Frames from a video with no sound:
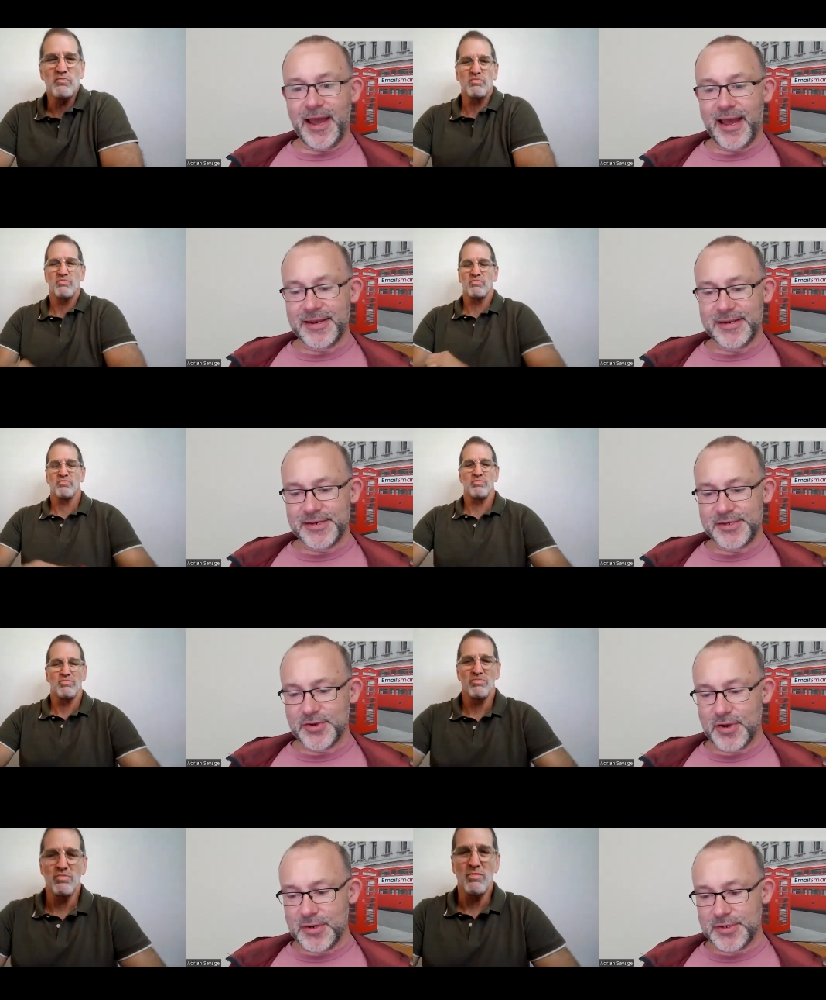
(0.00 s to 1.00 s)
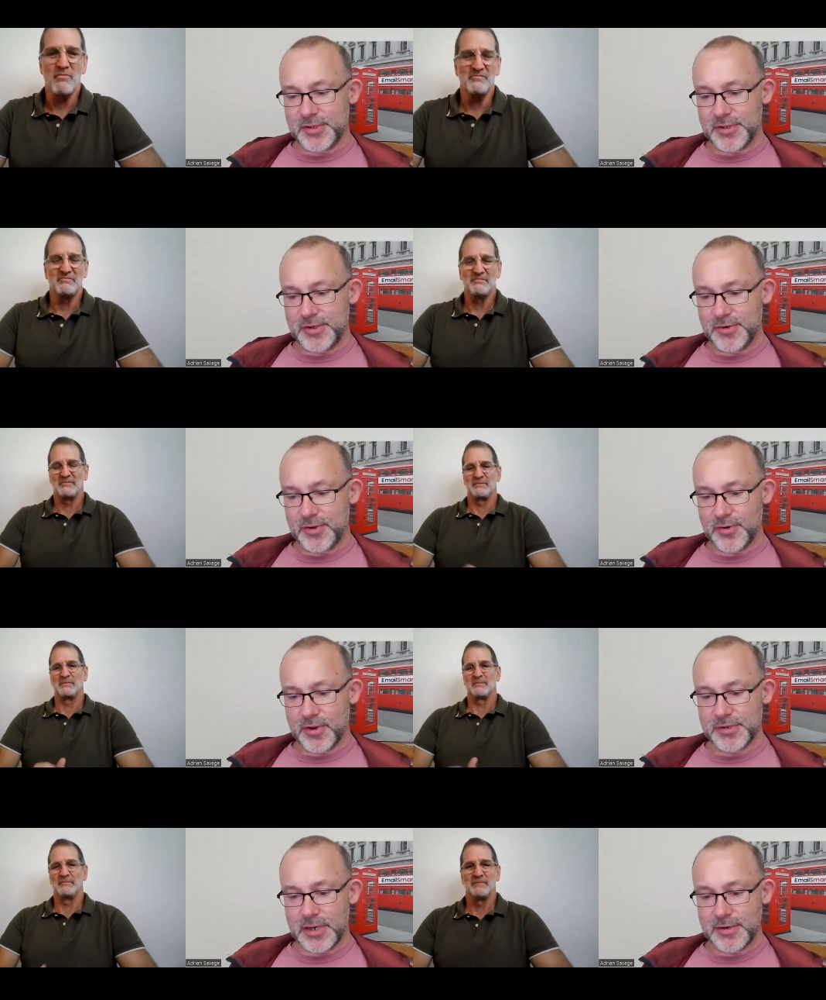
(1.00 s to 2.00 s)
Speaker 1: and you're going to the you, are
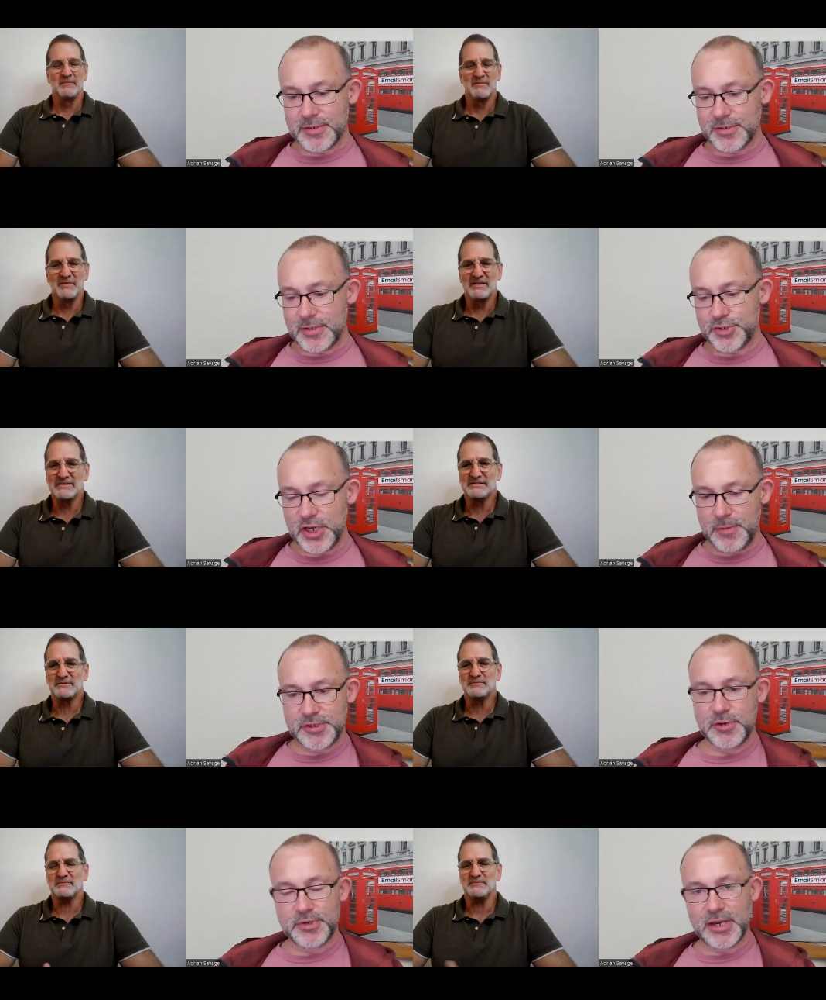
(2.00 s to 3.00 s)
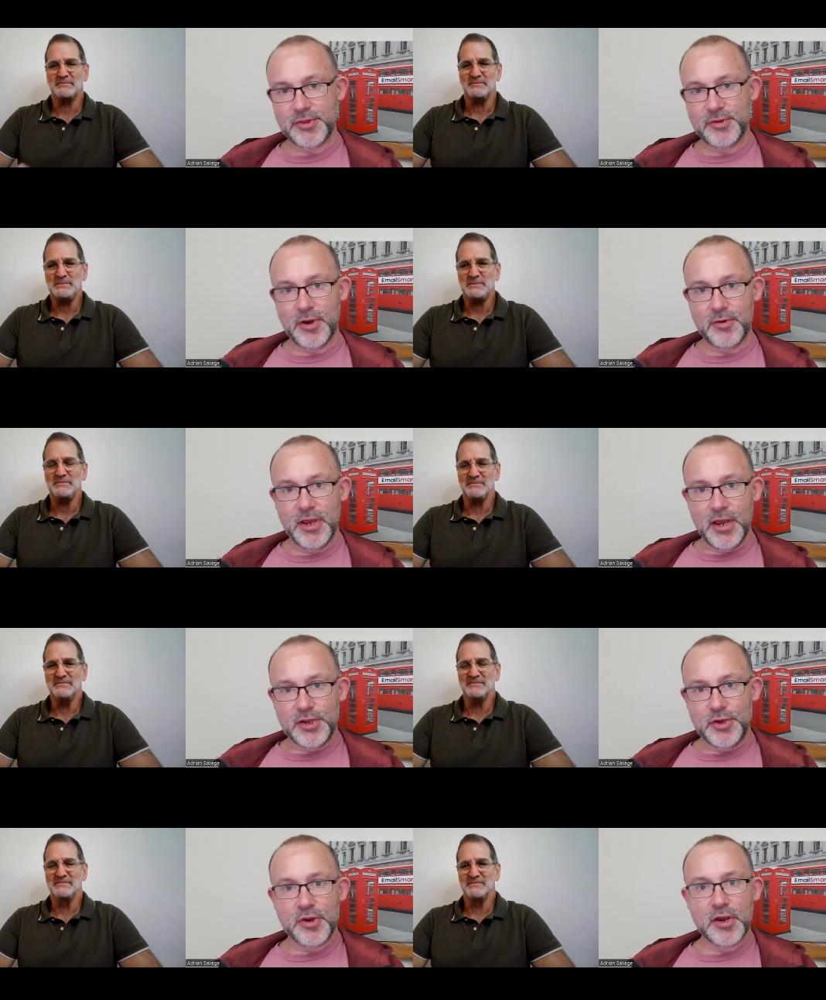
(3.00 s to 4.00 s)
going down to the cheap gym down the road
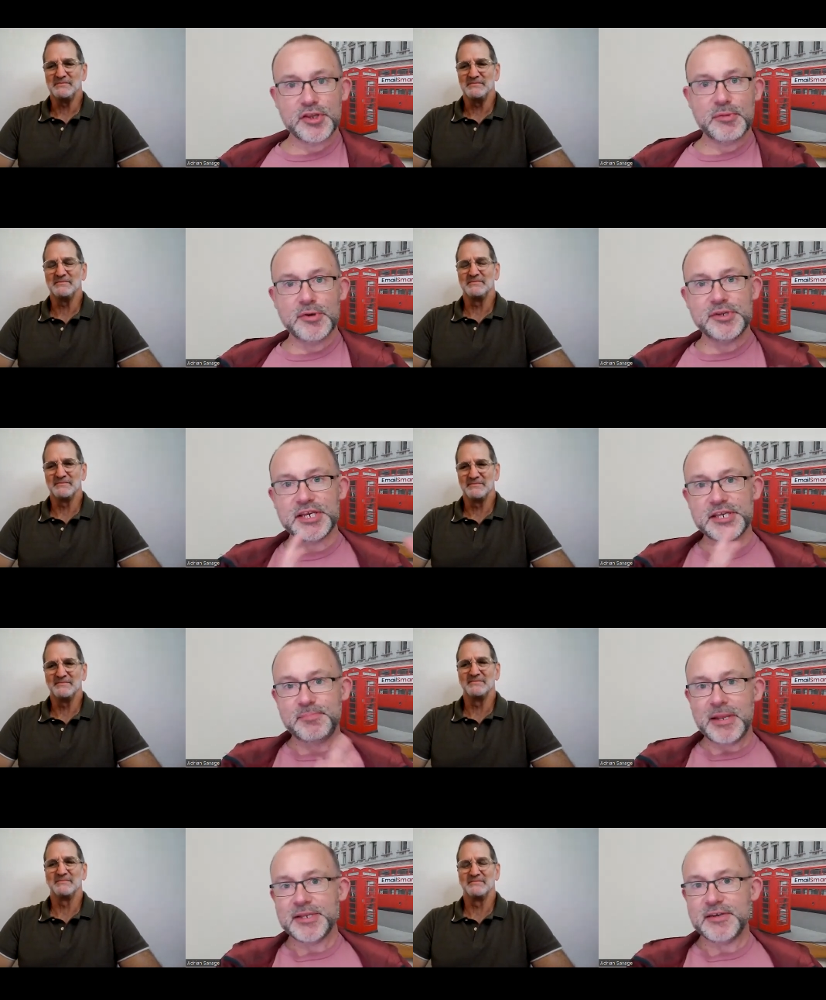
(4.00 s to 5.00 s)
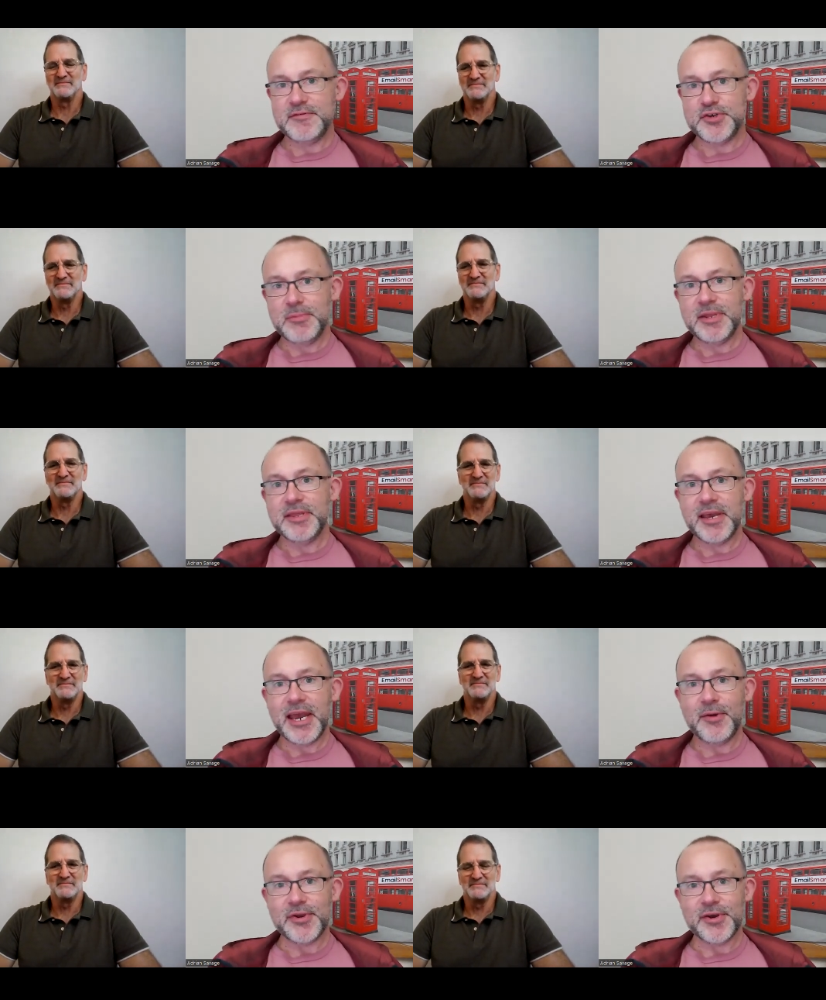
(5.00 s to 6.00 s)
you can go to the most expensive gym in the
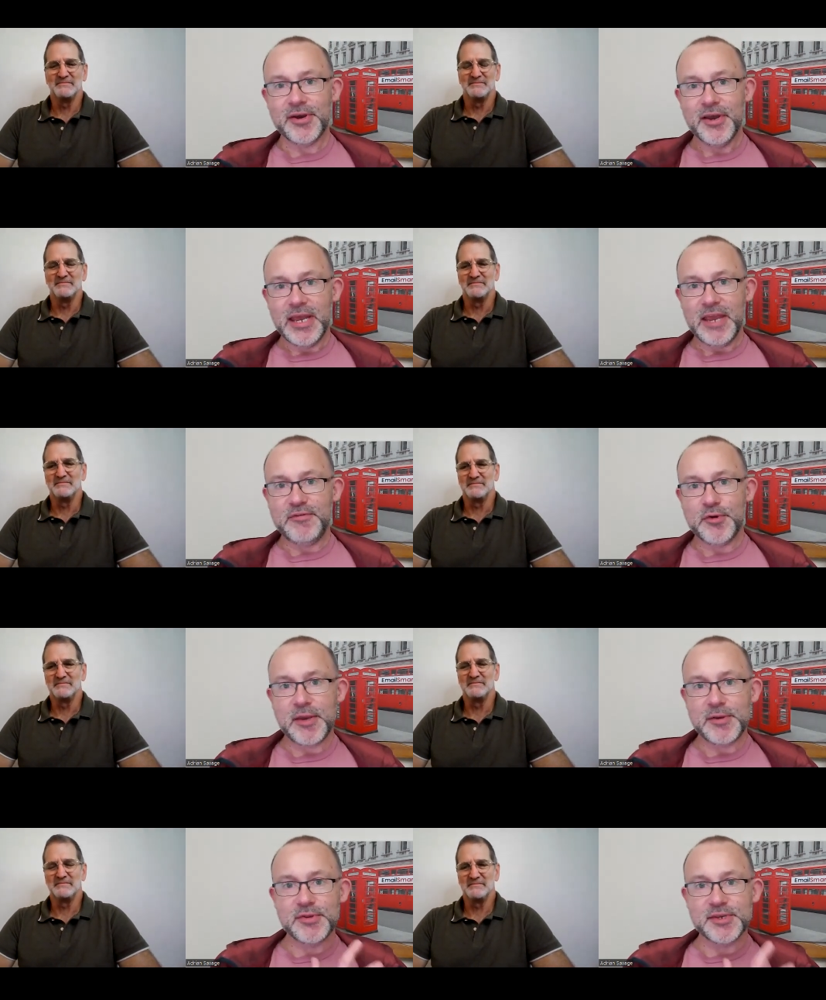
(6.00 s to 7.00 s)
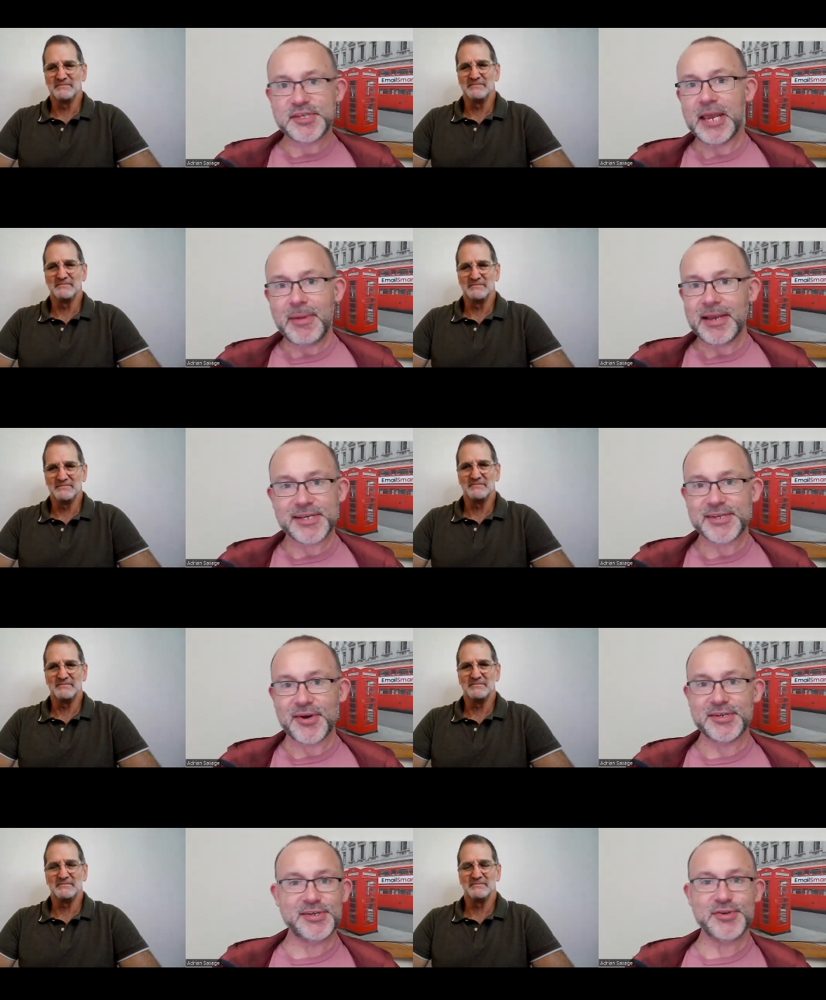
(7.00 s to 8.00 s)
area if you keep doing the same
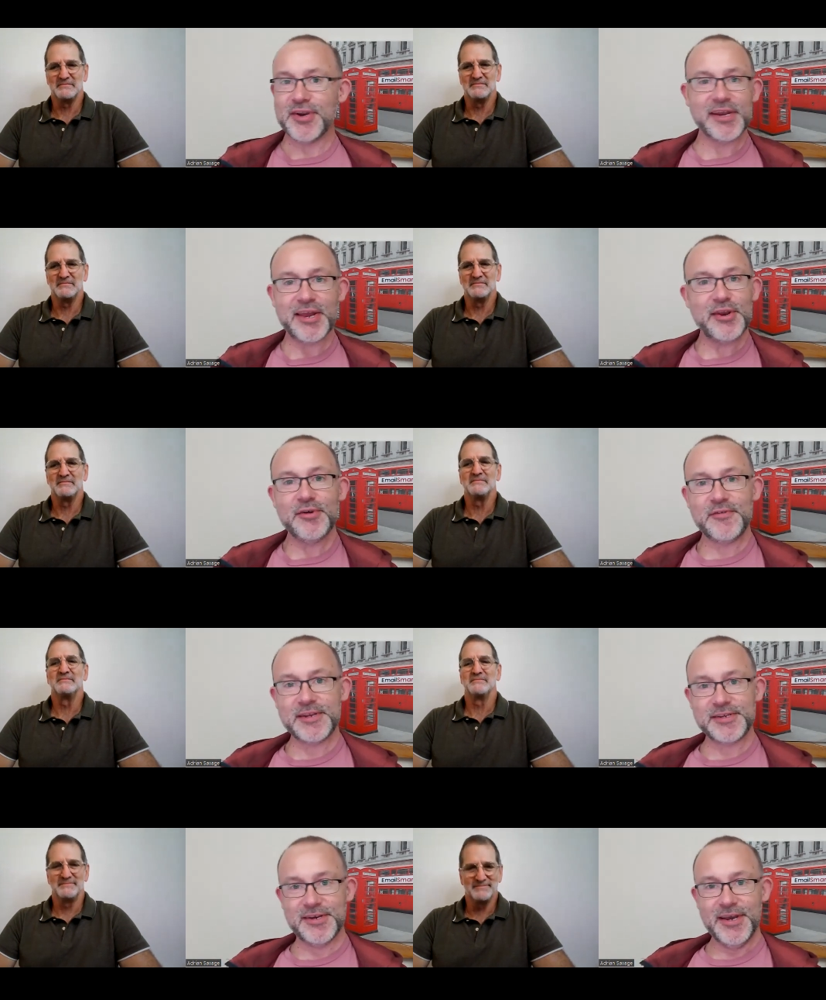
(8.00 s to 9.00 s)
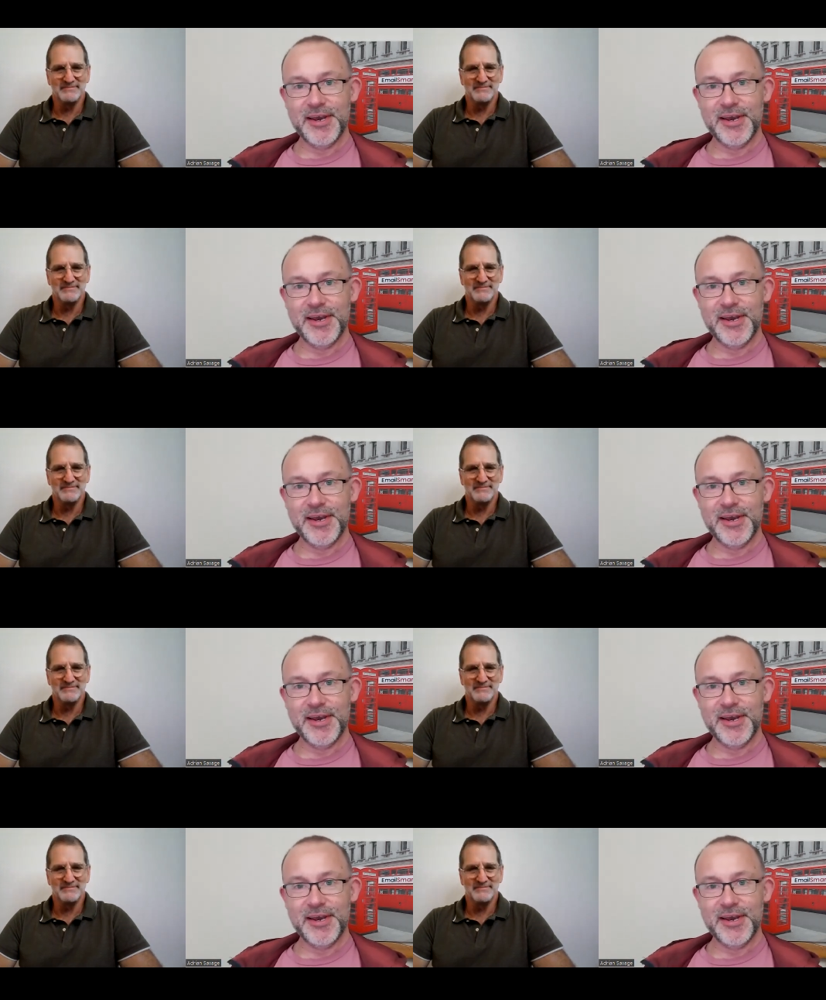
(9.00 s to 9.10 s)
exercises you're going to get no fitter